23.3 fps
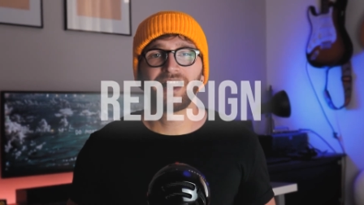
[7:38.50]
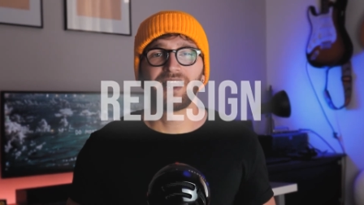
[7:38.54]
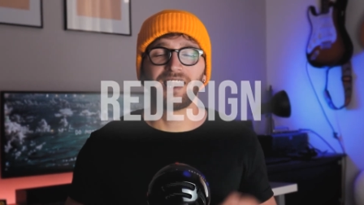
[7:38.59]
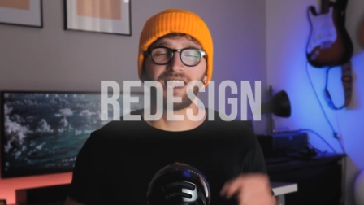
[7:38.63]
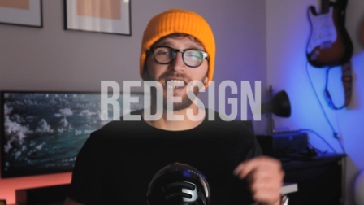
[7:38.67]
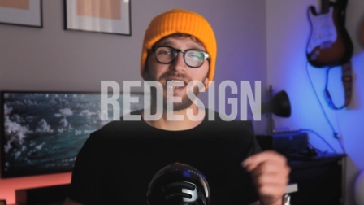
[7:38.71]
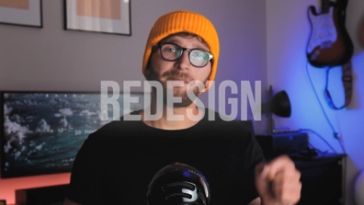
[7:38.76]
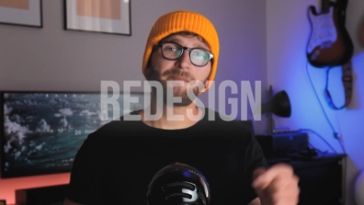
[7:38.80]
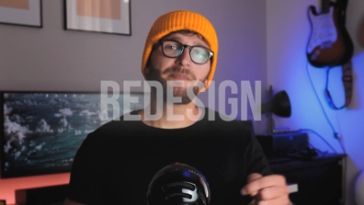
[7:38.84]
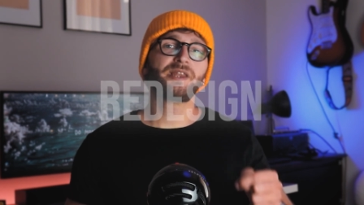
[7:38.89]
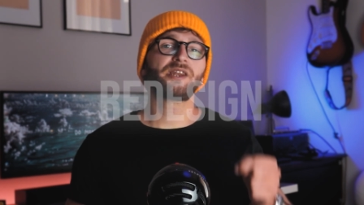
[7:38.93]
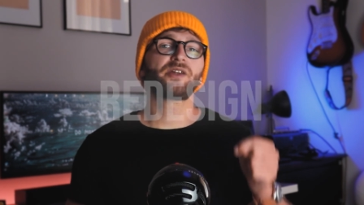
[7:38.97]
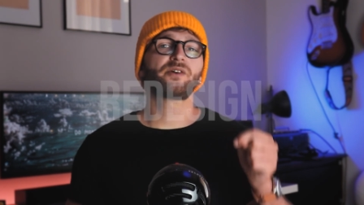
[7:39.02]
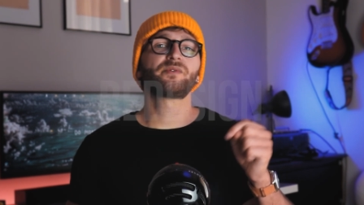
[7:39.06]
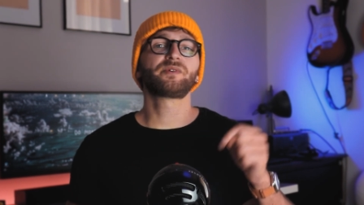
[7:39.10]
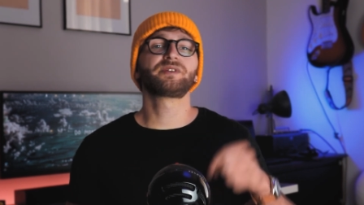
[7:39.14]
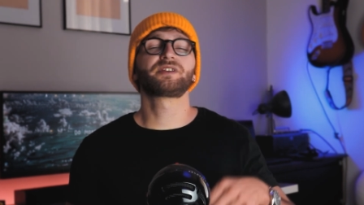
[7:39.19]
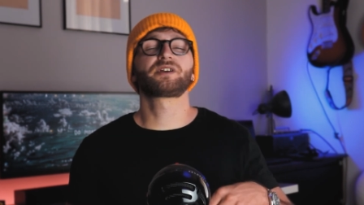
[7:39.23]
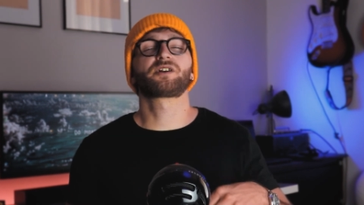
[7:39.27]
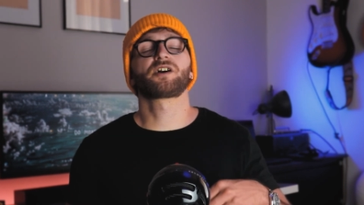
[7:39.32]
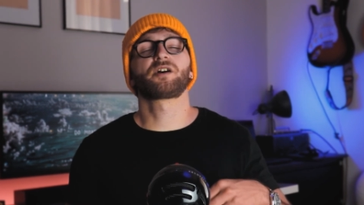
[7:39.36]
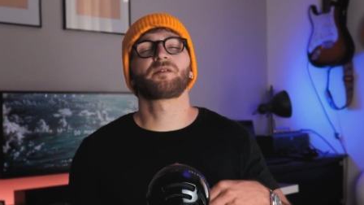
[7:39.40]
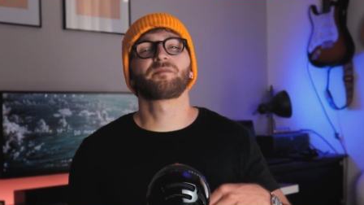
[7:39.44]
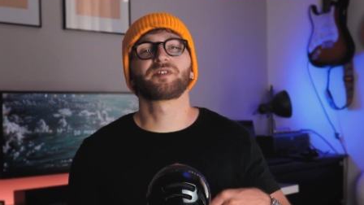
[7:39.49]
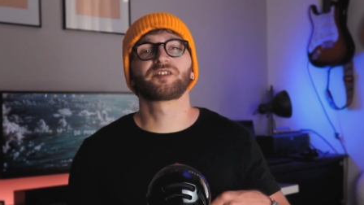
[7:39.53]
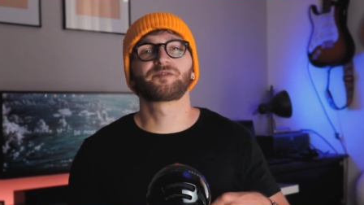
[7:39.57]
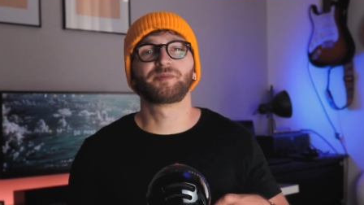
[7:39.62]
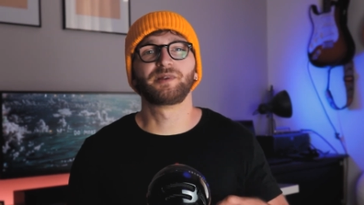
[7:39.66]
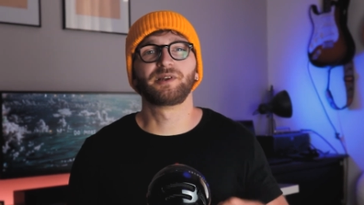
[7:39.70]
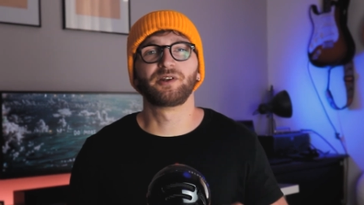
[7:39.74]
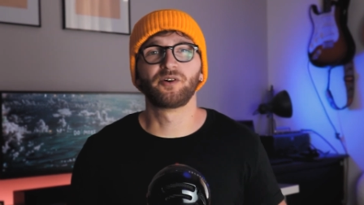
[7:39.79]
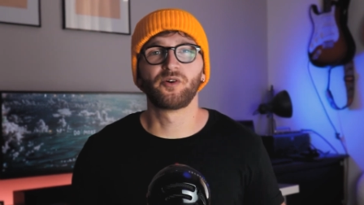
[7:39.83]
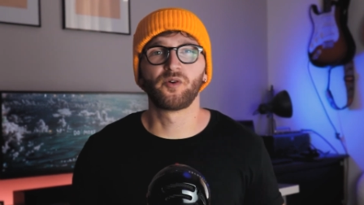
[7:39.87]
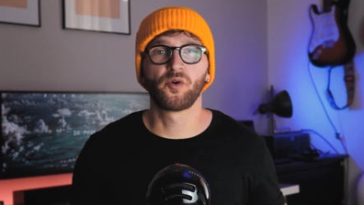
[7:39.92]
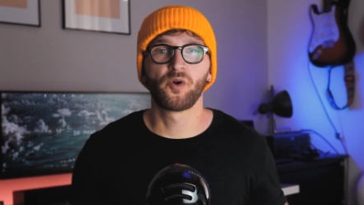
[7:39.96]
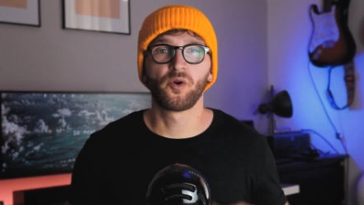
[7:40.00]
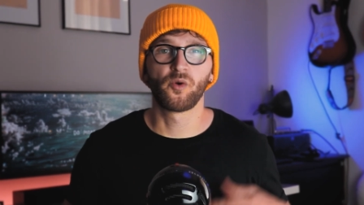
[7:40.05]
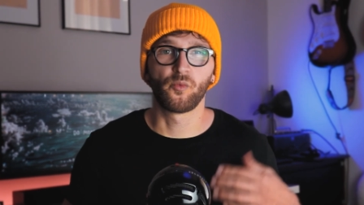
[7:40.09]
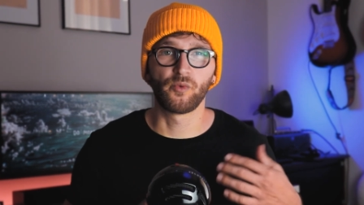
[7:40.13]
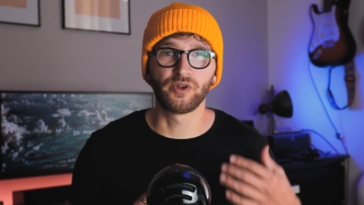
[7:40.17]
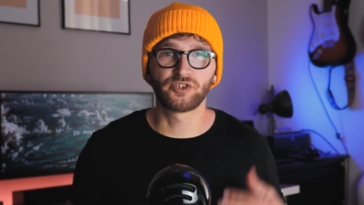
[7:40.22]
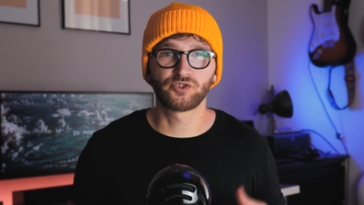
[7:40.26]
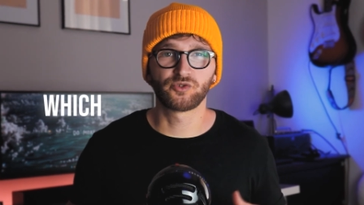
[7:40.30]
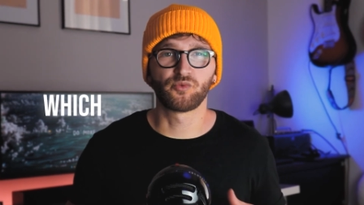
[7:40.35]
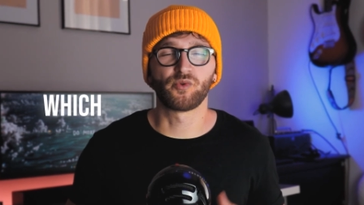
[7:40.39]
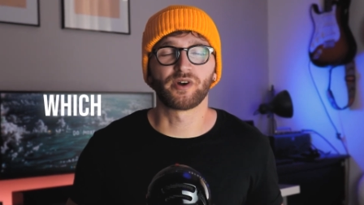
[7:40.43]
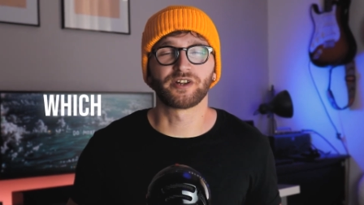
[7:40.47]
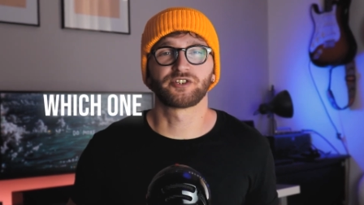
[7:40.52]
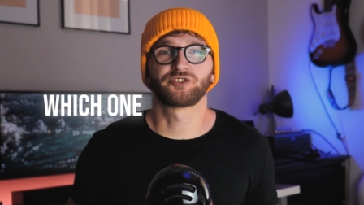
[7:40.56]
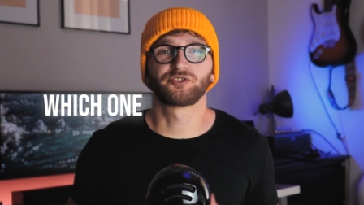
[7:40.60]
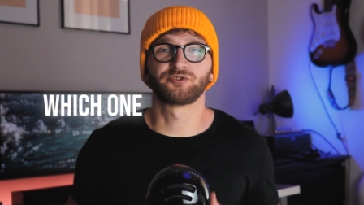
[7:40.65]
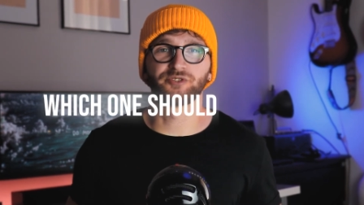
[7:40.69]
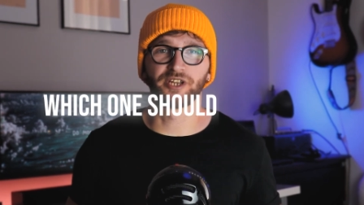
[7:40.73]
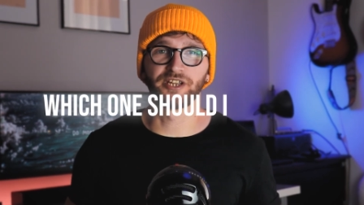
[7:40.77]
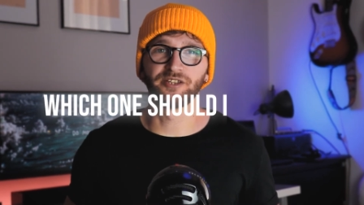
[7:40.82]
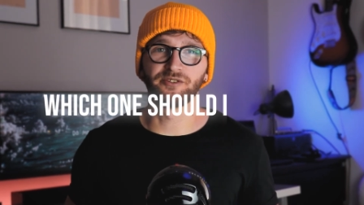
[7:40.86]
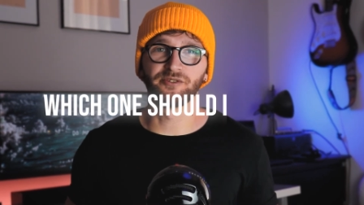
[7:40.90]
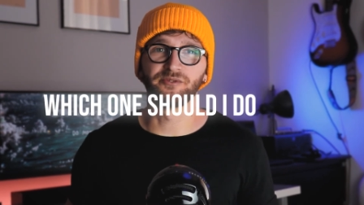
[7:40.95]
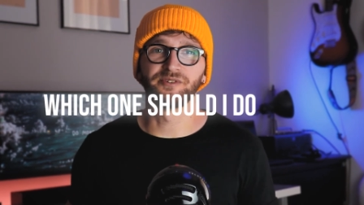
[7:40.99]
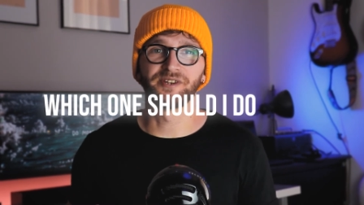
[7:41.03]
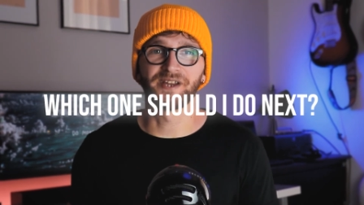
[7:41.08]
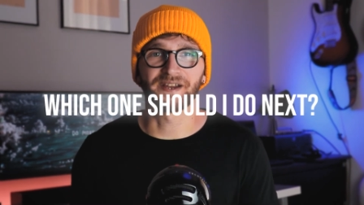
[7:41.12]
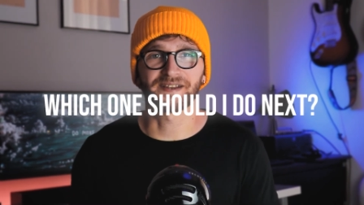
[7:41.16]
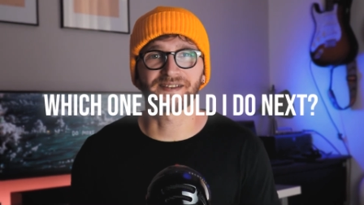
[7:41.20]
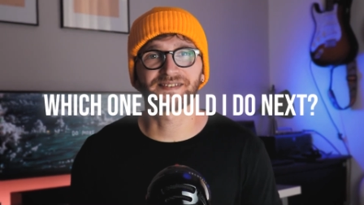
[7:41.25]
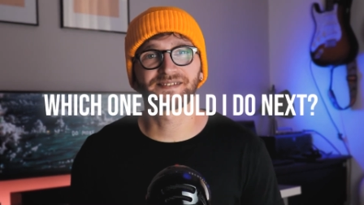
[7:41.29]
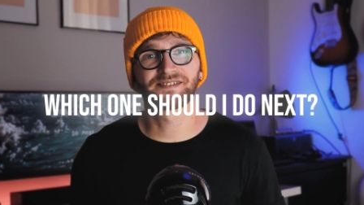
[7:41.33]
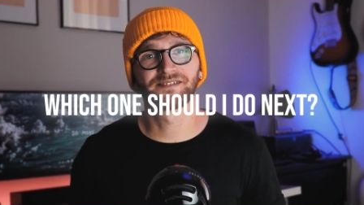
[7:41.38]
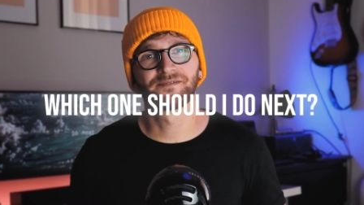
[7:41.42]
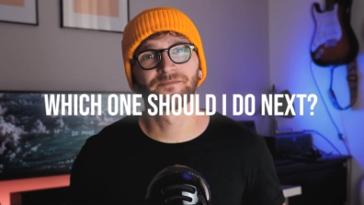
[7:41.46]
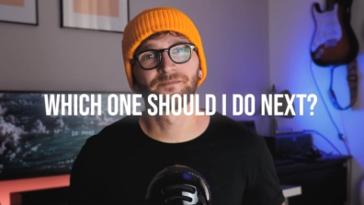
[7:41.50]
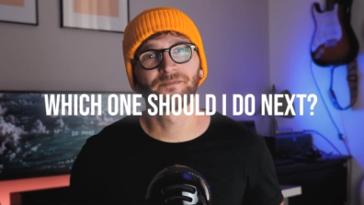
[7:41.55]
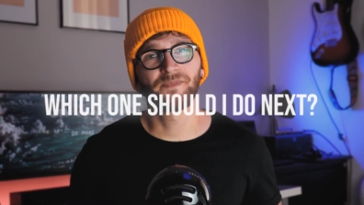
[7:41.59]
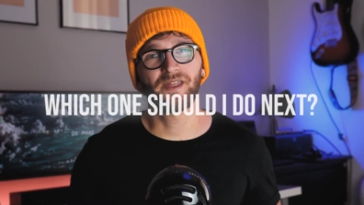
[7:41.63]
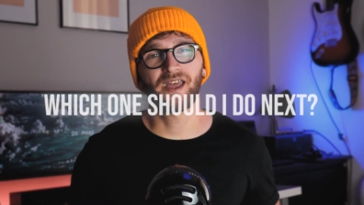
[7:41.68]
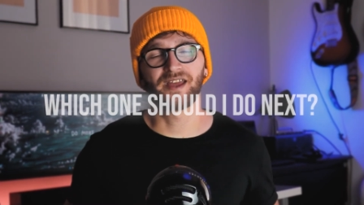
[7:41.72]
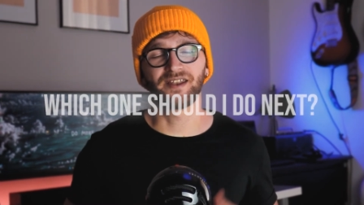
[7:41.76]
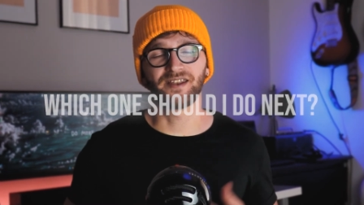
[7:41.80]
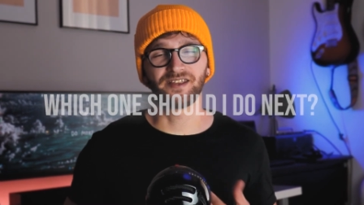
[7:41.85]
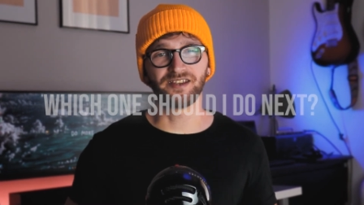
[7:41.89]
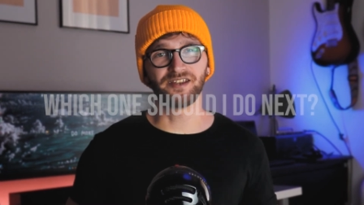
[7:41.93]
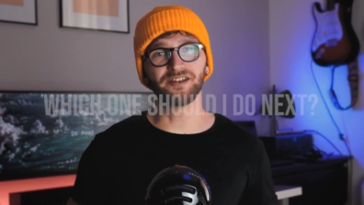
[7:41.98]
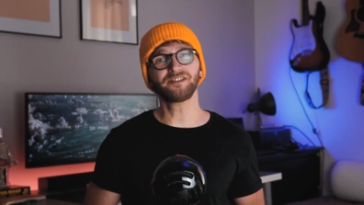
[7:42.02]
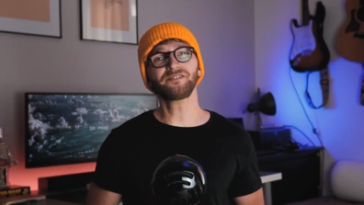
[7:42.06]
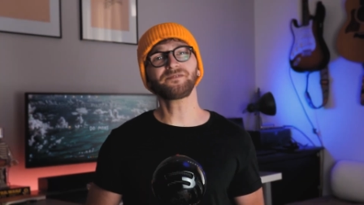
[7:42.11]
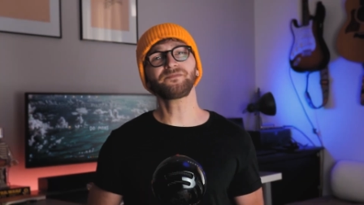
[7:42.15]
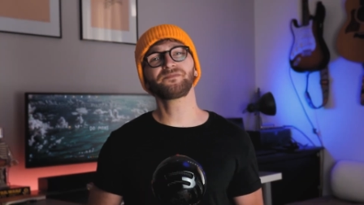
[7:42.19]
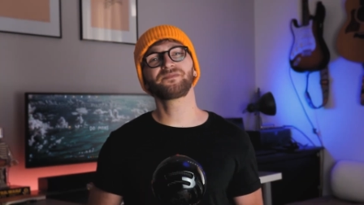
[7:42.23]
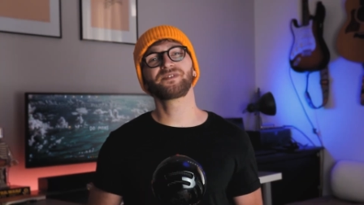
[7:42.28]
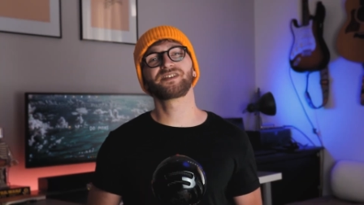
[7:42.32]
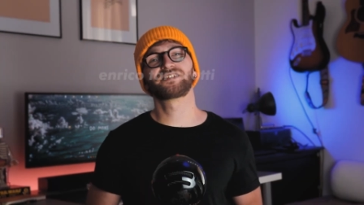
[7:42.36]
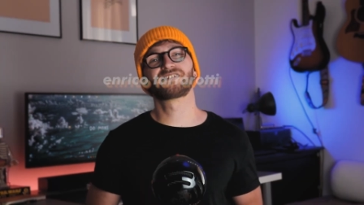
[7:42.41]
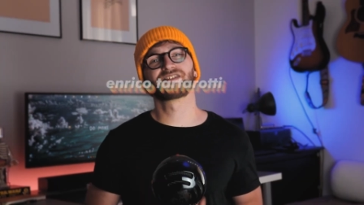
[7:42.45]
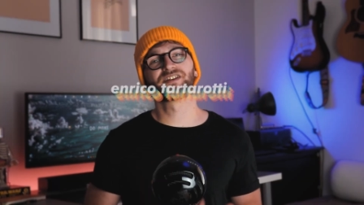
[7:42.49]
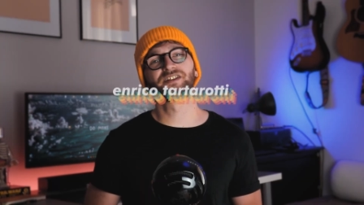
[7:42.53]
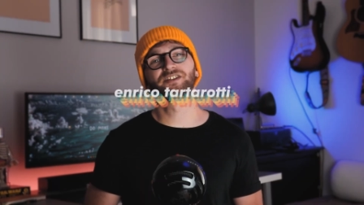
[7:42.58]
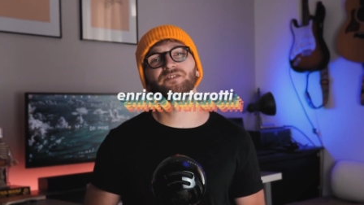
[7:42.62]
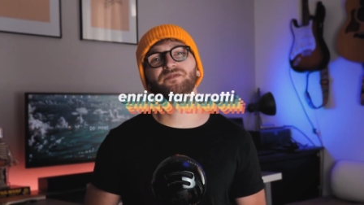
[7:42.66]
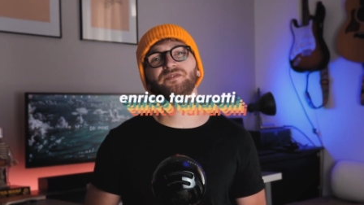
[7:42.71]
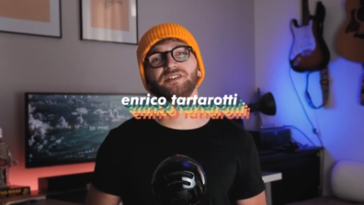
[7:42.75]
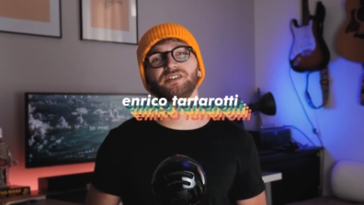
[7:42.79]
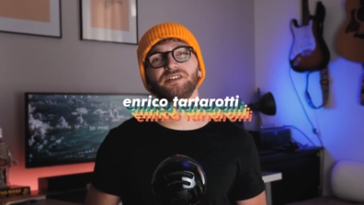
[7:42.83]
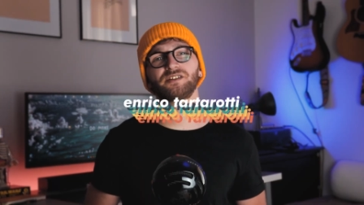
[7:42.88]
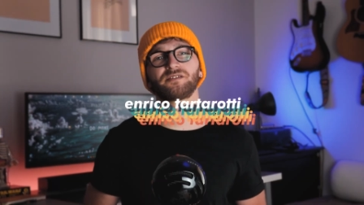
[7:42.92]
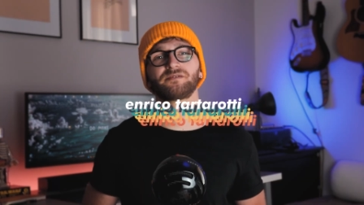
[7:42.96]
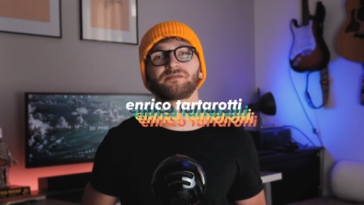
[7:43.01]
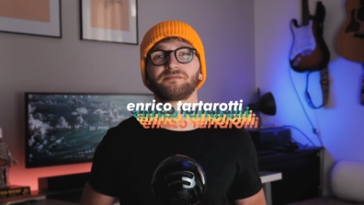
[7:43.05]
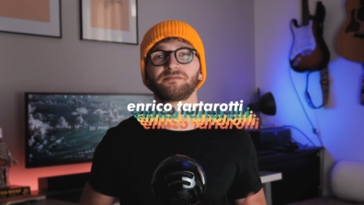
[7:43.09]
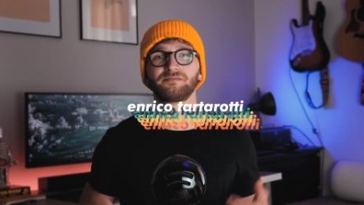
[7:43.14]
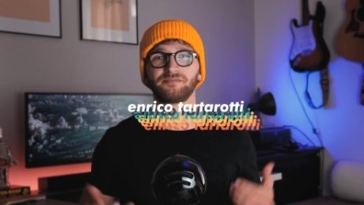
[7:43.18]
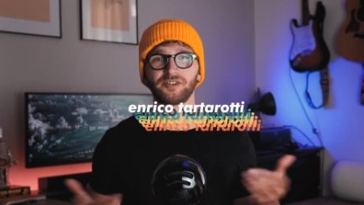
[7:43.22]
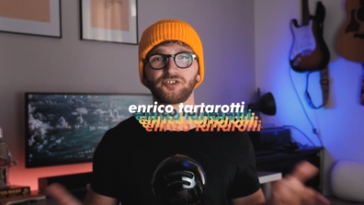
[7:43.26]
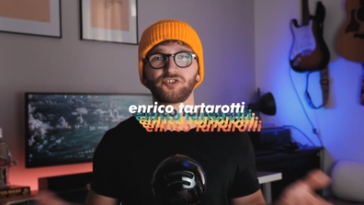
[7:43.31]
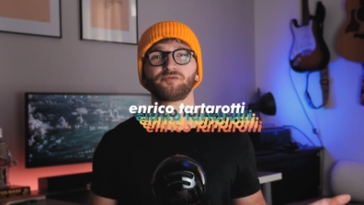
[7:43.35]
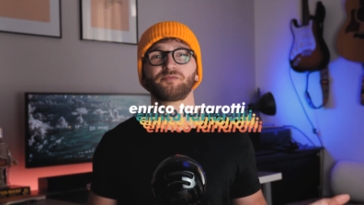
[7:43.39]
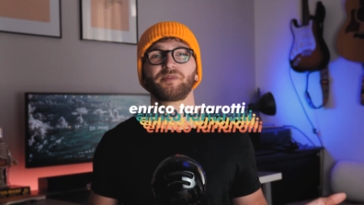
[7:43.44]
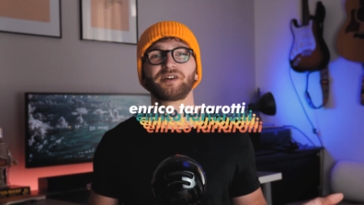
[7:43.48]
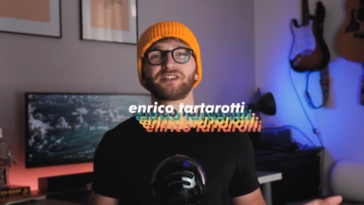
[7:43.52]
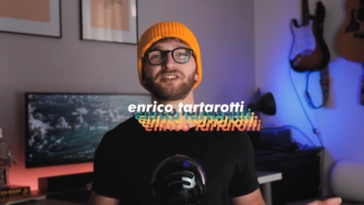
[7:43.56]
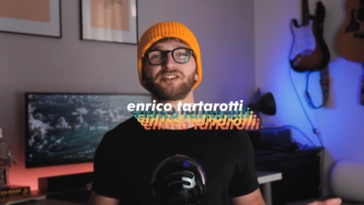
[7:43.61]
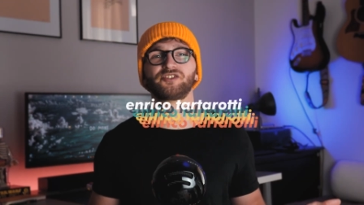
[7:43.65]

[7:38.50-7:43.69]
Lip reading: let me know in the comments below which one should I do next. And here is another video that you might